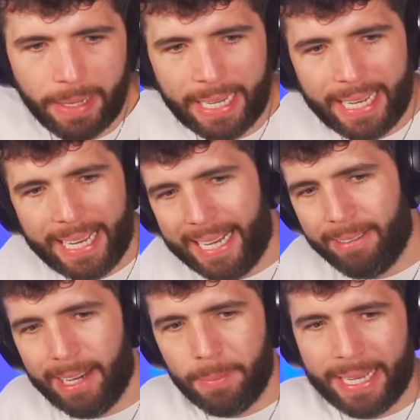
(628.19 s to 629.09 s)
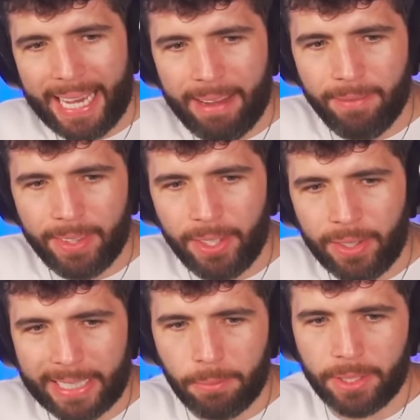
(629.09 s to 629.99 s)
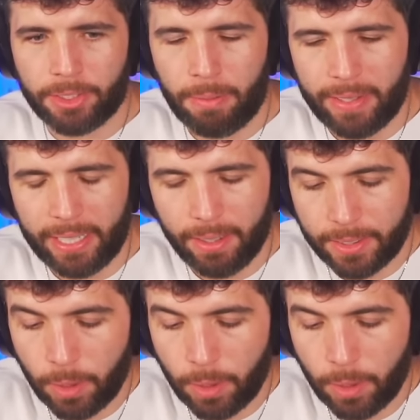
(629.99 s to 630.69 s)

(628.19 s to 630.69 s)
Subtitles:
make a How I Became the UK Number One Streamer video.